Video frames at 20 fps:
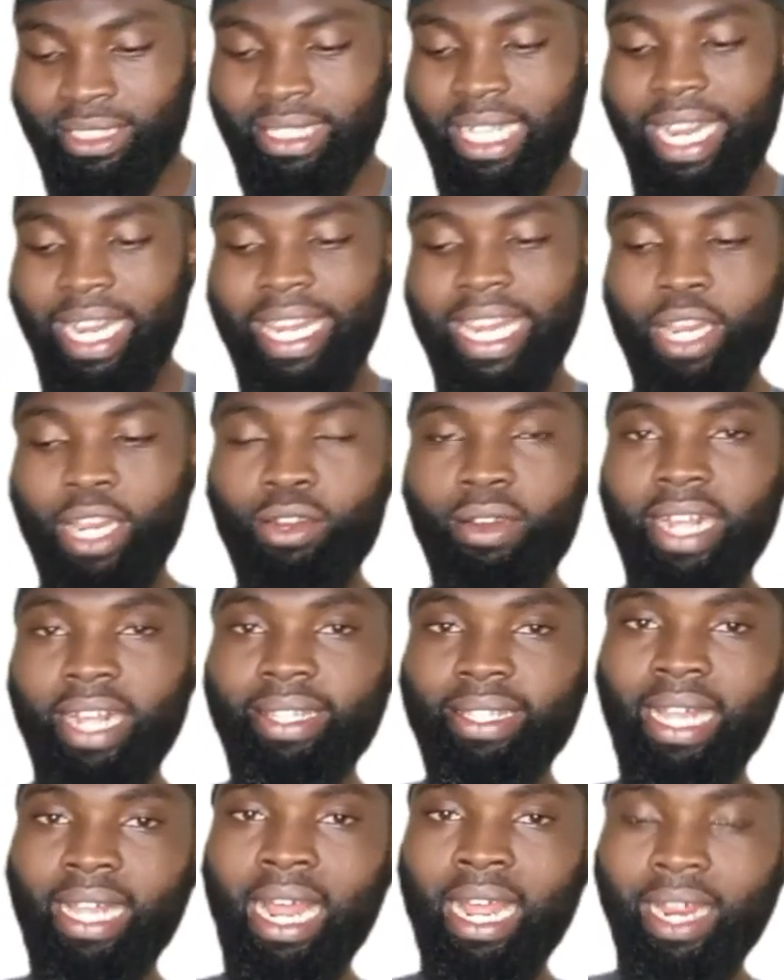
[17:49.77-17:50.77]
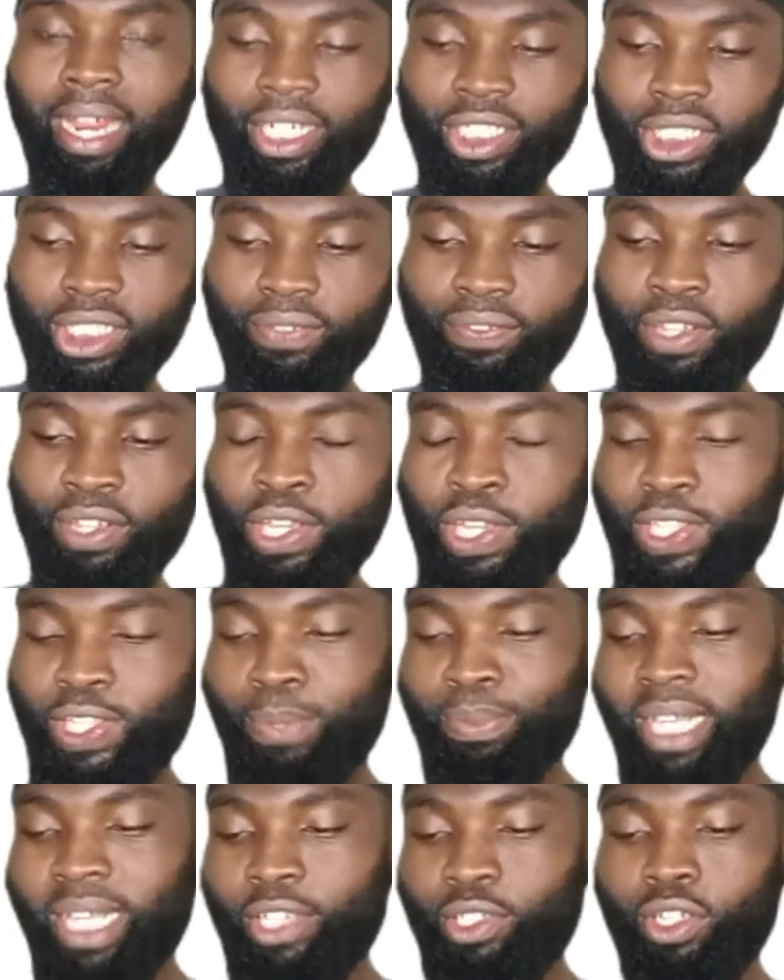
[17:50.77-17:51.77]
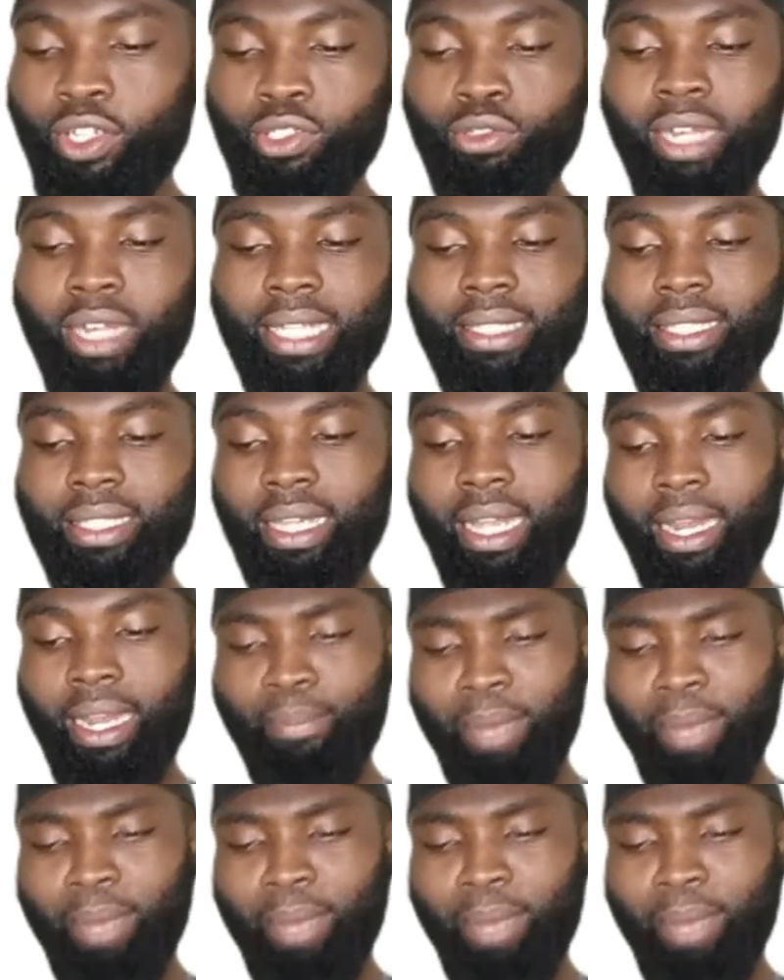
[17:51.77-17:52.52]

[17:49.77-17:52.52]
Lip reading: then here you write handkerchief. Sometimes you just look at